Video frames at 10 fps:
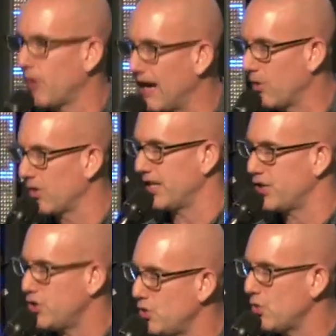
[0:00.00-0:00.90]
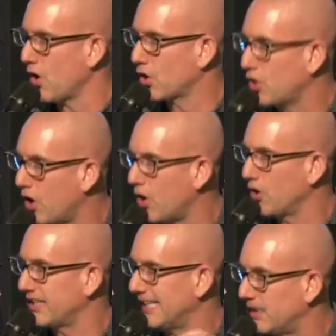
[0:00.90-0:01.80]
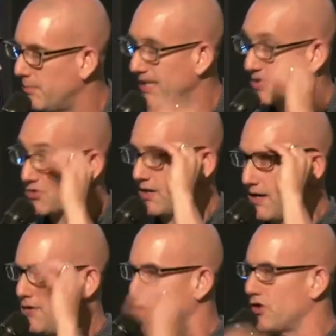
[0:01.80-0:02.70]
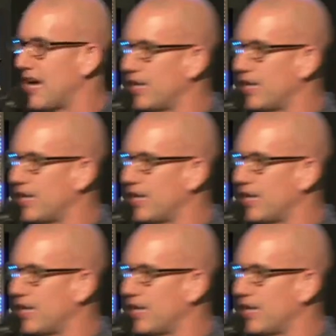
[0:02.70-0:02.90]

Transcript: priority. You are called into ministry. And if you're